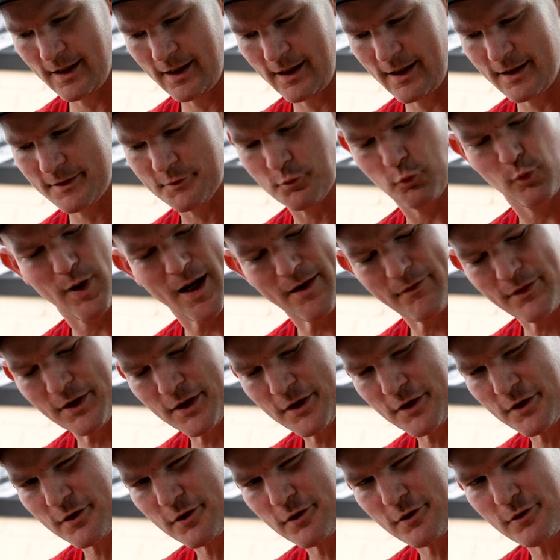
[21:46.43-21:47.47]
It's
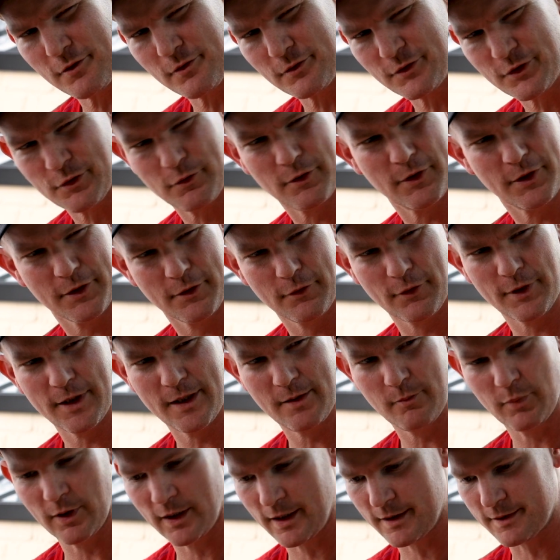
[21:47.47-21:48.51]
revenue to a degree,
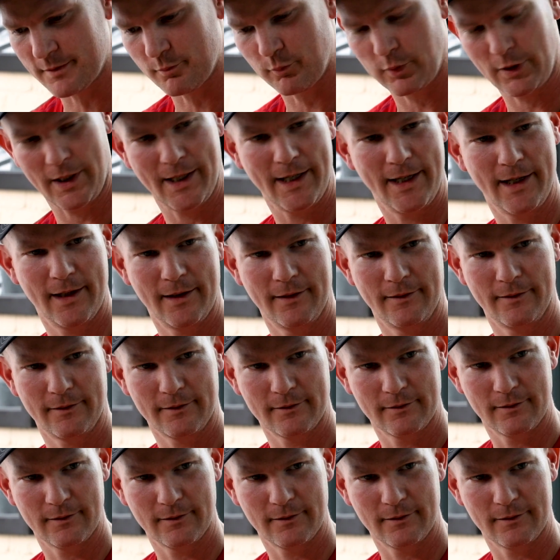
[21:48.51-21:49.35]
but it's brand,